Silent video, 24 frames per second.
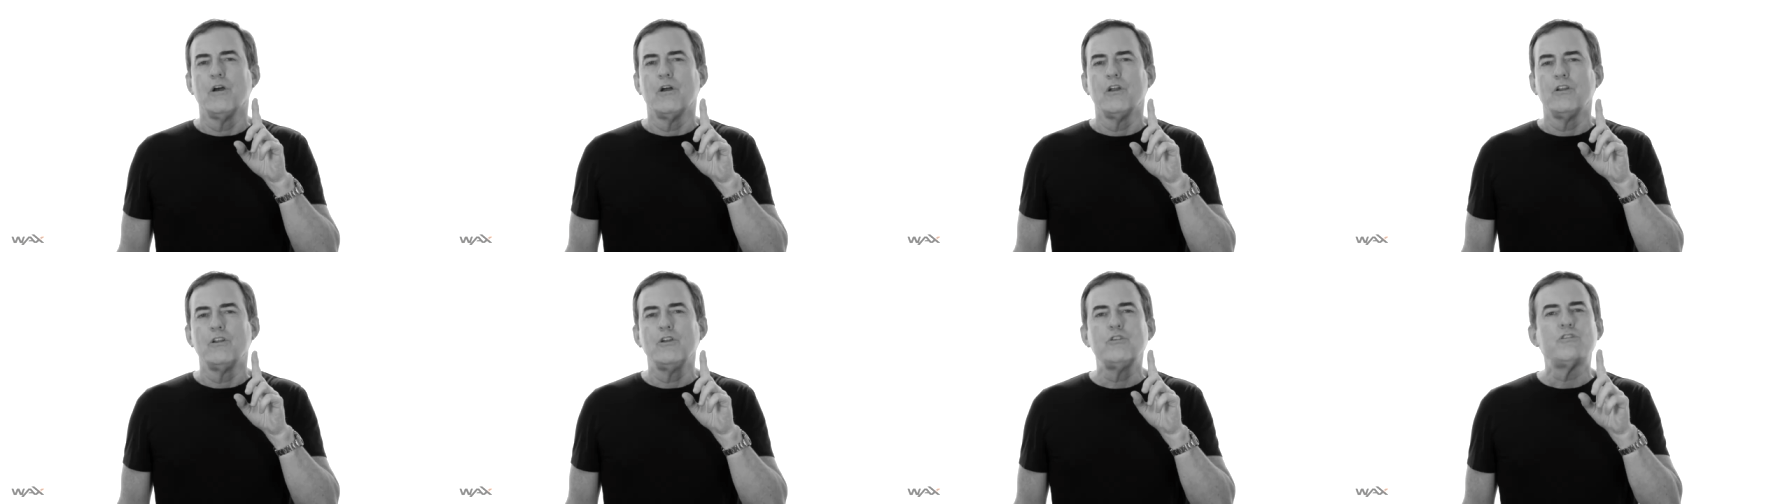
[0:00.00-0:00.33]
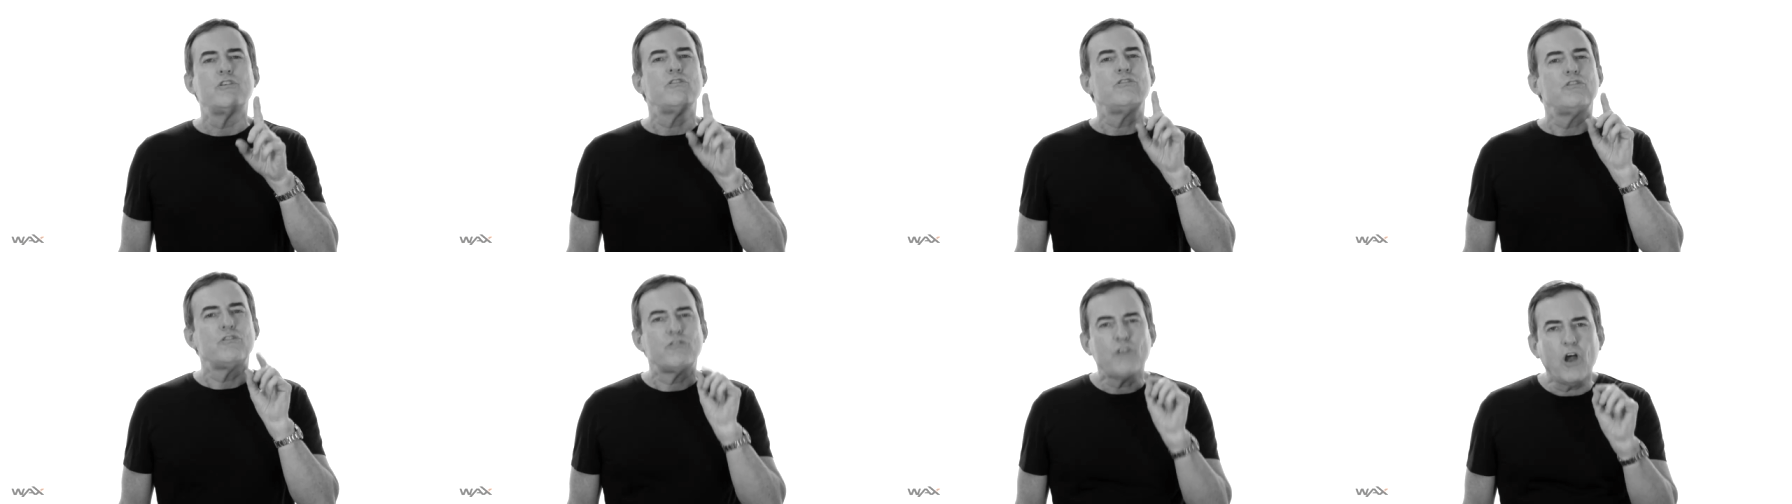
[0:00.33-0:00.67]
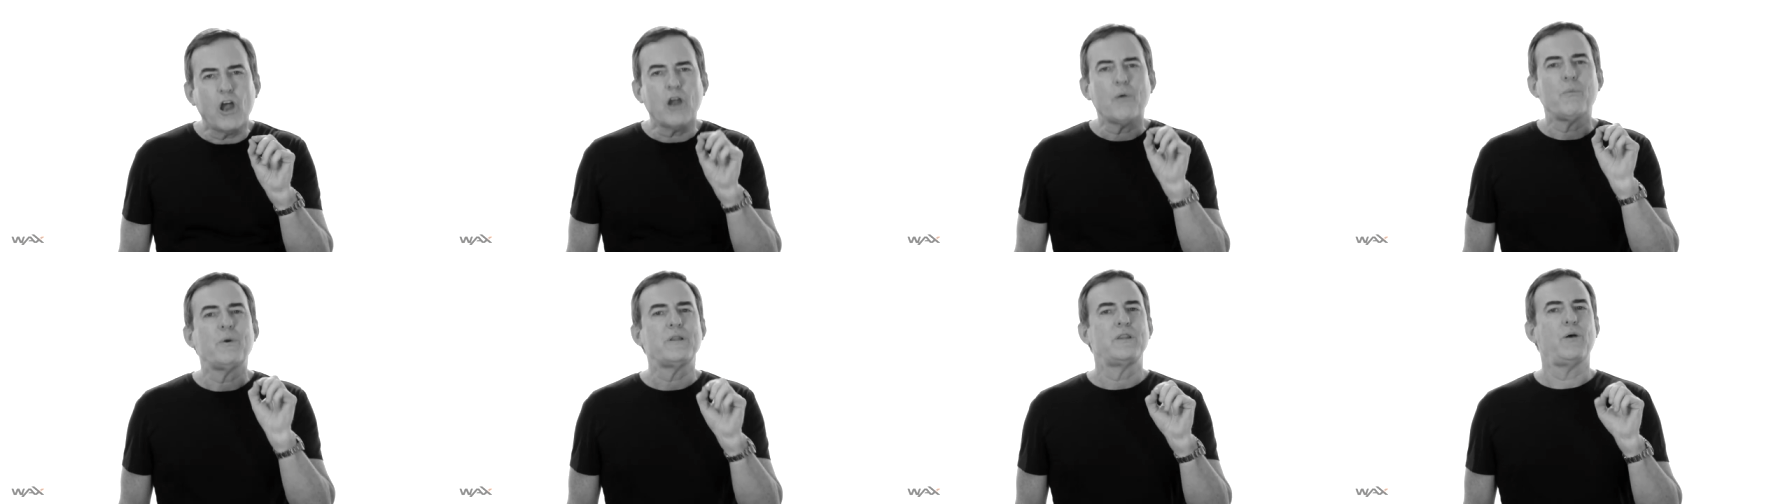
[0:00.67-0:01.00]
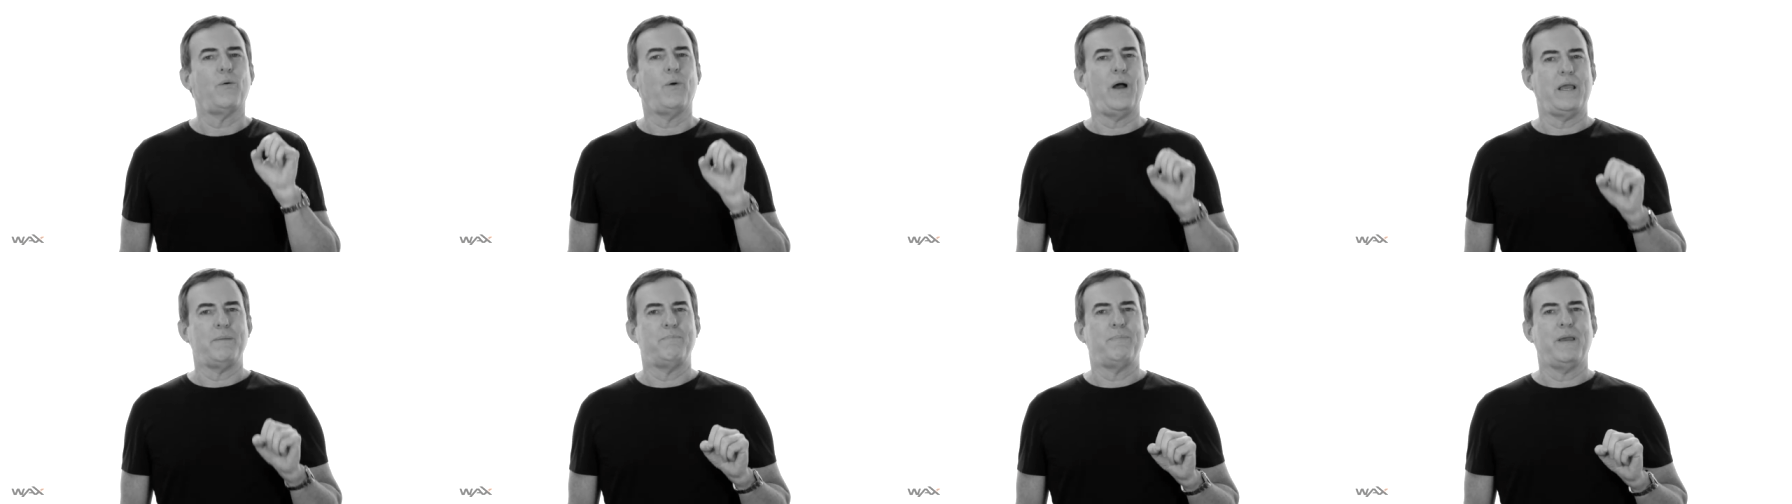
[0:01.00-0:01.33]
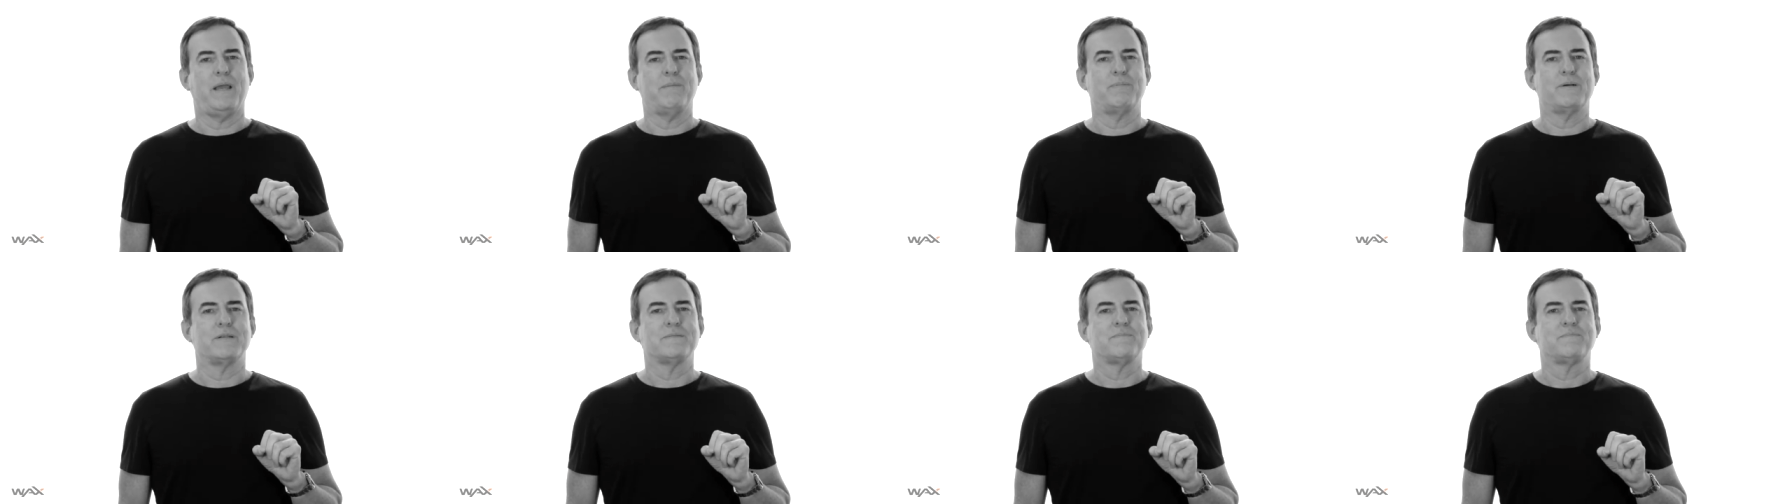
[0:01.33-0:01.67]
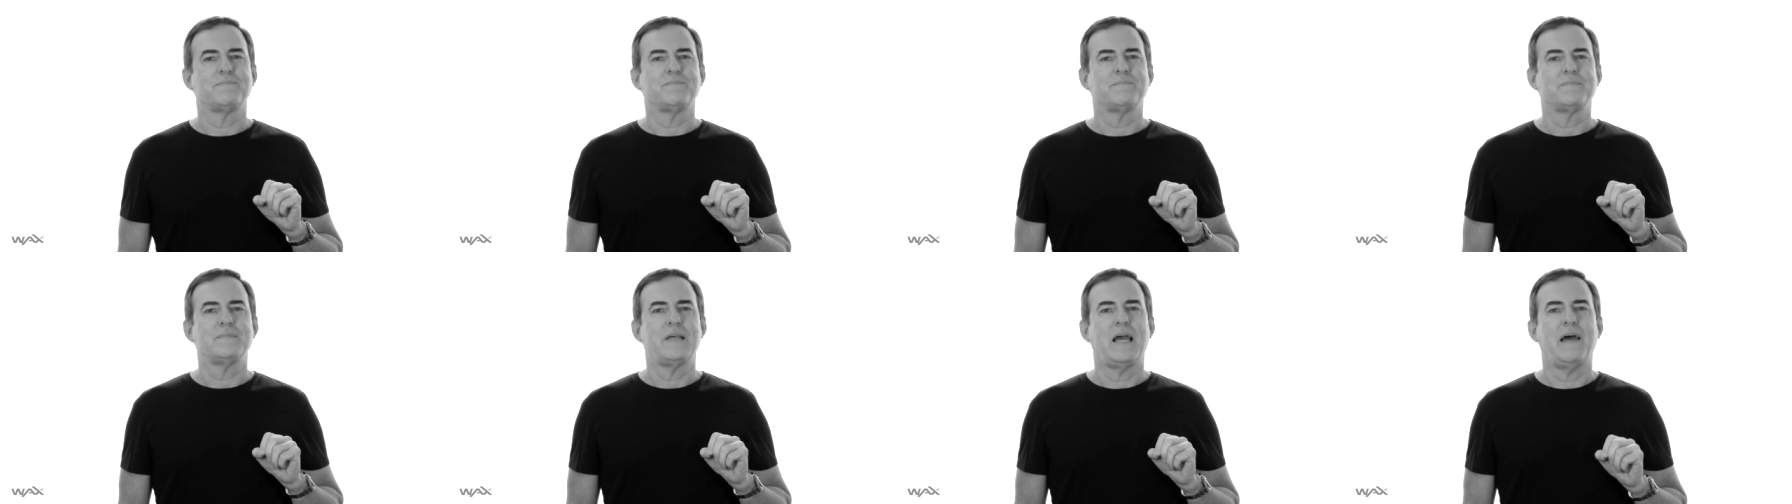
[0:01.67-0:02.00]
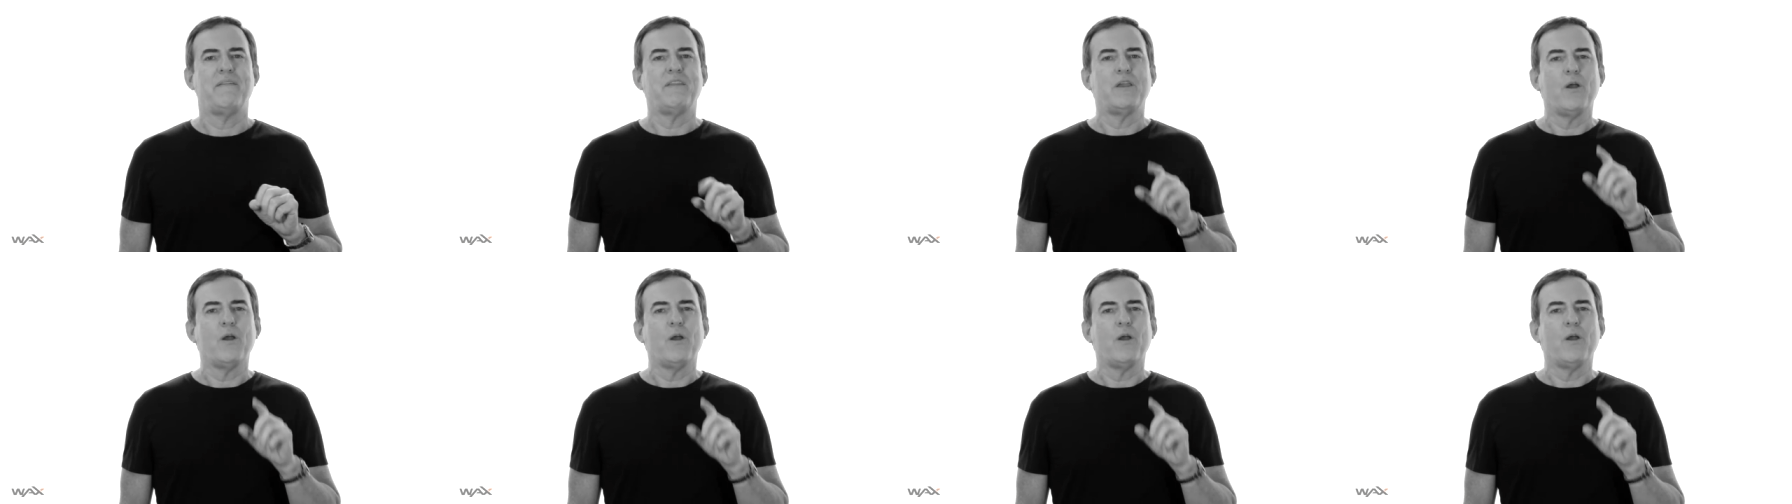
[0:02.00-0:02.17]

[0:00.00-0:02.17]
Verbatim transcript: You should start with the white paper. And